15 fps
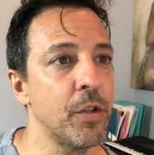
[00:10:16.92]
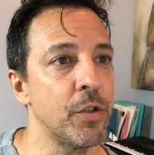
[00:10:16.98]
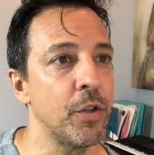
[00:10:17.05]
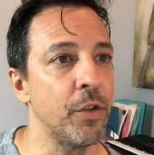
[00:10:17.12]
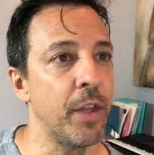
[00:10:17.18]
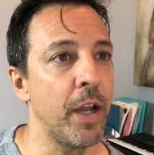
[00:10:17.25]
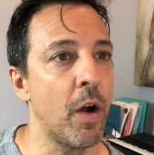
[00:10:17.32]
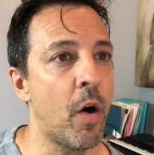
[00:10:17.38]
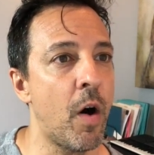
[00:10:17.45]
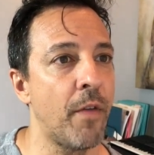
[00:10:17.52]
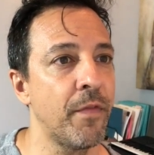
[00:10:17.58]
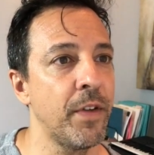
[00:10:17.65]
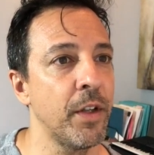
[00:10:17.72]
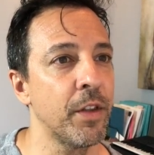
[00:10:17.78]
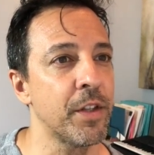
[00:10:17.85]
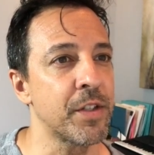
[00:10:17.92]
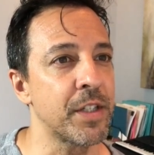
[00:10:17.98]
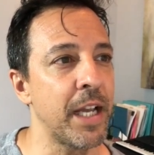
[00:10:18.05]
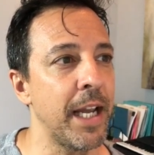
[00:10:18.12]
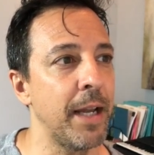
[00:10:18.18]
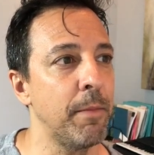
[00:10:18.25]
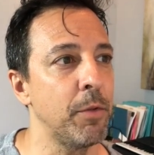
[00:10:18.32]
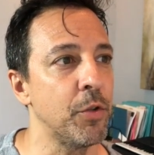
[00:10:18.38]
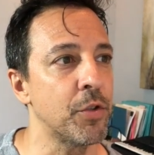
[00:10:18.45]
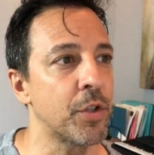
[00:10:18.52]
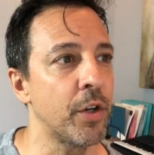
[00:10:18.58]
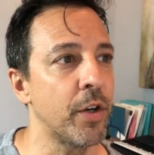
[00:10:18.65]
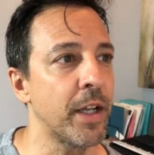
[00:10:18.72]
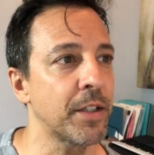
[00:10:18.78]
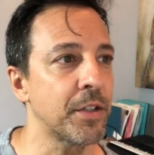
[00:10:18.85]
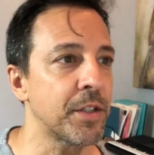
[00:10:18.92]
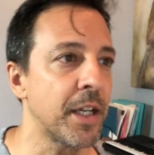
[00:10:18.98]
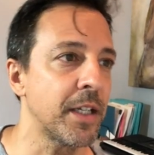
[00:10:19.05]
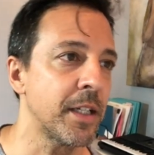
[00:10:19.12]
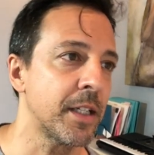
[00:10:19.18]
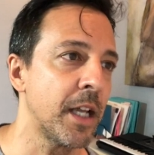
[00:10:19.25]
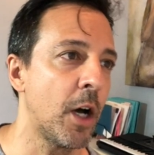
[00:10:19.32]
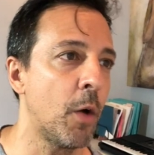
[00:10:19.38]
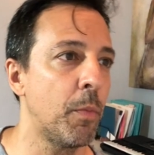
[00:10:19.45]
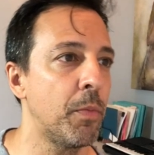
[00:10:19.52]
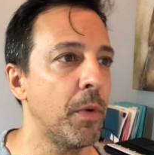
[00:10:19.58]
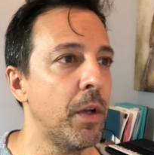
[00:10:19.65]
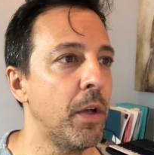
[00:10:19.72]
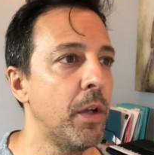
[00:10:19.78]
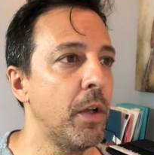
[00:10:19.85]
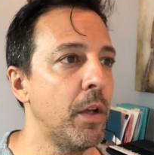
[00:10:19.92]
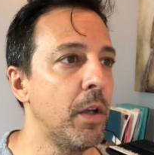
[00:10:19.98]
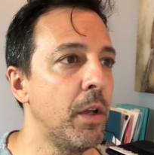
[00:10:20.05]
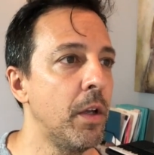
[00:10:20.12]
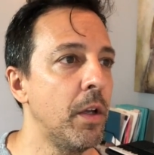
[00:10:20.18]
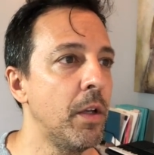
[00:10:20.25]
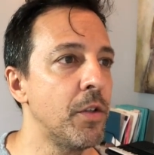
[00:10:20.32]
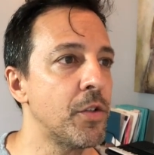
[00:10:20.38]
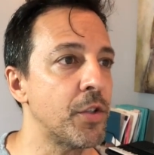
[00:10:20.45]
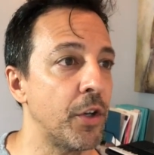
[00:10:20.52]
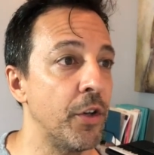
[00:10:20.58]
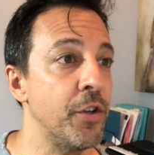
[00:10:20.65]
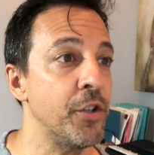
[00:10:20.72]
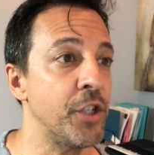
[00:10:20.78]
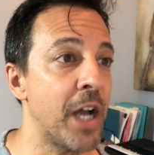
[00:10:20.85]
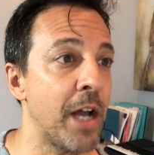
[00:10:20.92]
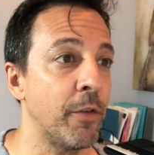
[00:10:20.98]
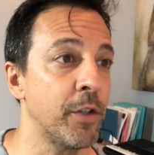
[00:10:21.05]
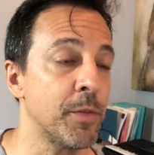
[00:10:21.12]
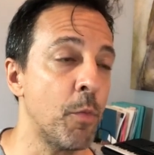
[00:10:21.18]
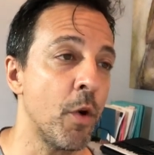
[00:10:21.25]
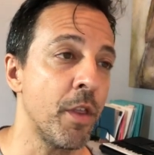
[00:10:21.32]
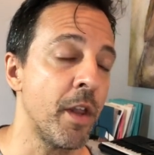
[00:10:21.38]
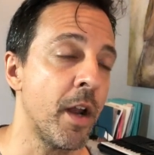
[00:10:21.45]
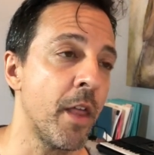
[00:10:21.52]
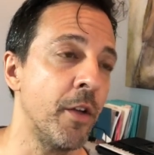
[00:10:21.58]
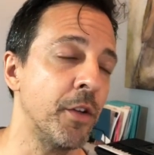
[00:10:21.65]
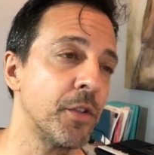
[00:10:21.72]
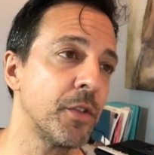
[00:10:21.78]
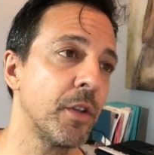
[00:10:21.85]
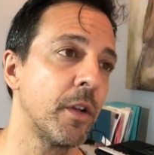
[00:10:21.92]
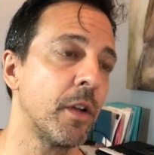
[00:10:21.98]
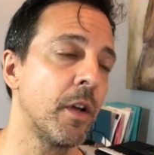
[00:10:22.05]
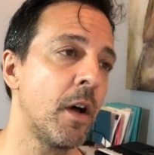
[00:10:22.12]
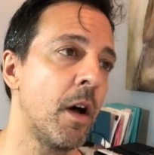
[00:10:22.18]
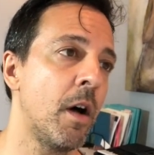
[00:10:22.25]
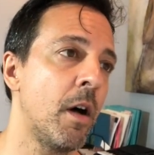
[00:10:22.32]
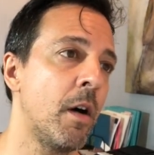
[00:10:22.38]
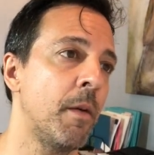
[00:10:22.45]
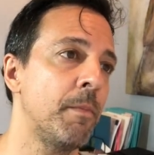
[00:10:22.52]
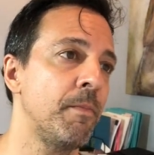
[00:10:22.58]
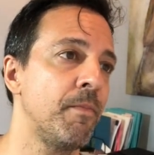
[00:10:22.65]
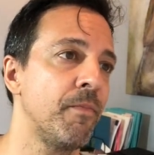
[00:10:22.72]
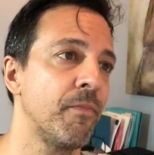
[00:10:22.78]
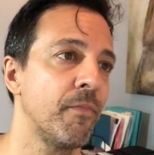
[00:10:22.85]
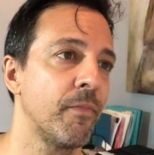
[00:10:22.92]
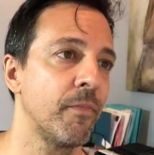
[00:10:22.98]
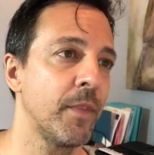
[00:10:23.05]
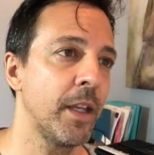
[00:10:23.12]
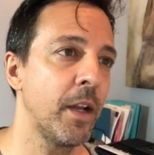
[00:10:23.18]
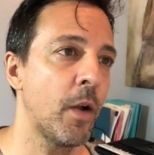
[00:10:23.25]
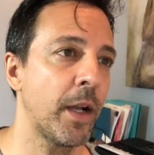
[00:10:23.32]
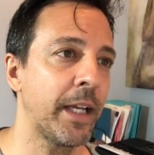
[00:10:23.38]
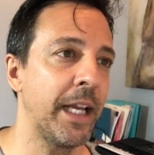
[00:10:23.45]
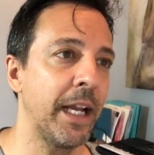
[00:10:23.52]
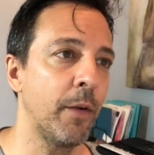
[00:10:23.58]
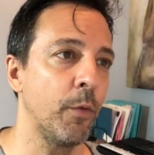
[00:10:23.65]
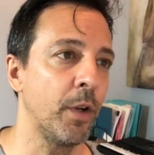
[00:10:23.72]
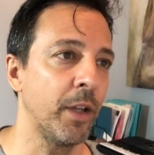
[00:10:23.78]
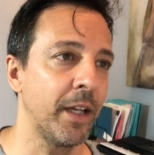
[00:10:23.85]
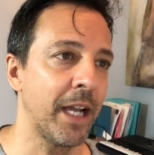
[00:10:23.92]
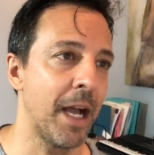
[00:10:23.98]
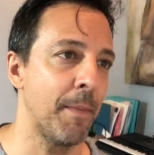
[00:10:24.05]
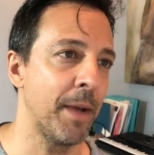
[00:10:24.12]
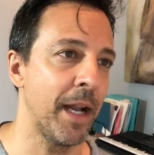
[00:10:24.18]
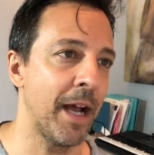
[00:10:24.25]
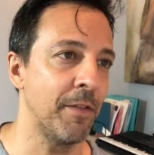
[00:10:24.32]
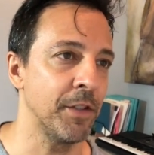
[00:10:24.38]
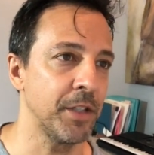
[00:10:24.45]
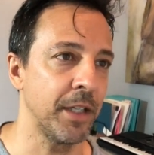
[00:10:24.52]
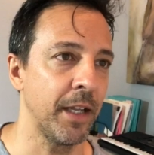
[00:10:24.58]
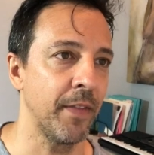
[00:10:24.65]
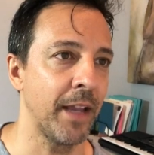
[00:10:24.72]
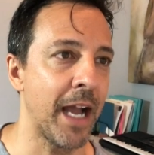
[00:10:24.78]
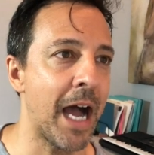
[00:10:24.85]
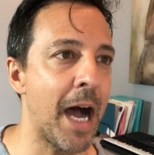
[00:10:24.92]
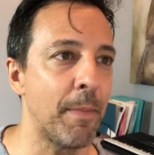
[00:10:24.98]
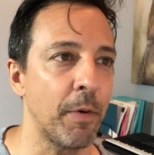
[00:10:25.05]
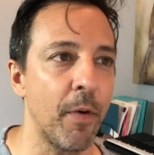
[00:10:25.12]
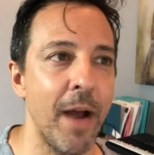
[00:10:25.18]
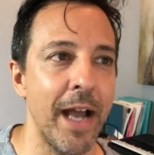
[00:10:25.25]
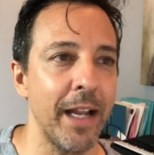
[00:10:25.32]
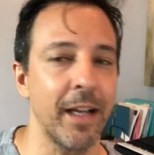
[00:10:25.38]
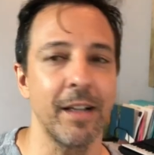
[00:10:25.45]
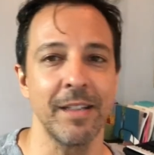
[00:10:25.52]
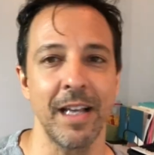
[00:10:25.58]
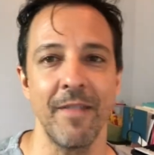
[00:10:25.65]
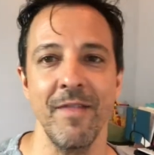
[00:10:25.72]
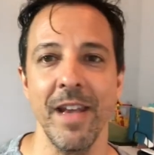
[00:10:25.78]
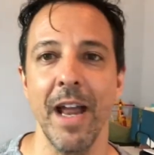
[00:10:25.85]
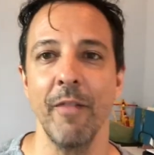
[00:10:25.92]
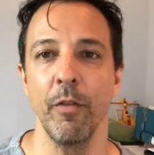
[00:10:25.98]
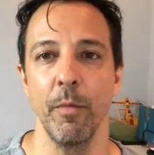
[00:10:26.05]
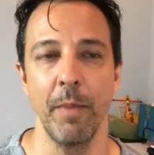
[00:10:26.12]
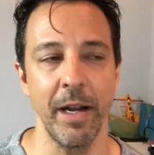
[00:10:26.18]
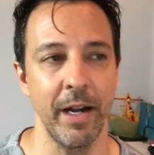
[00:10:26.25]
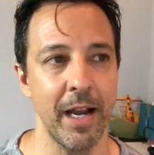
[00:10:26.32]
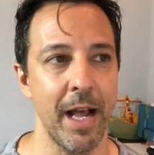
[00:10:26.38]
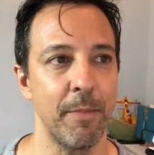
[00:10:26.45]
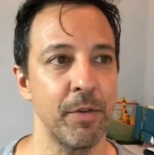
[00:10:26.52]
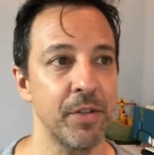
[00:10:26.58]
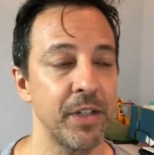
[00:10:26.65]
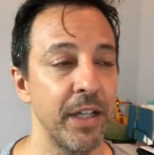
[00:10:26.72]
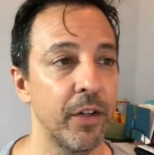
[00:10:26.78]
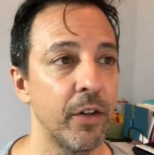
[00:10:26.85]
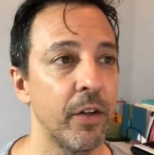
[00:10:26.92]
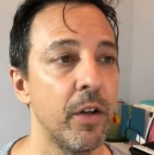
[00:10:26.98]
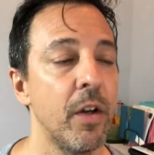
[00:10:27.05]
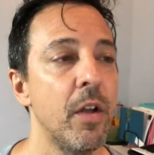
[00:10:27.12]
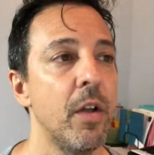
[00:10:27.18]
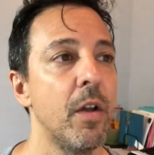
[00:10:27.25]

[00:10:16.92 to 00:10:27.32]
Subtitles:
Should they all feel the same? Do certain exercises help certain genres more than others? You know, I can't really comment obviously on the operatic because I've never been an opera singer,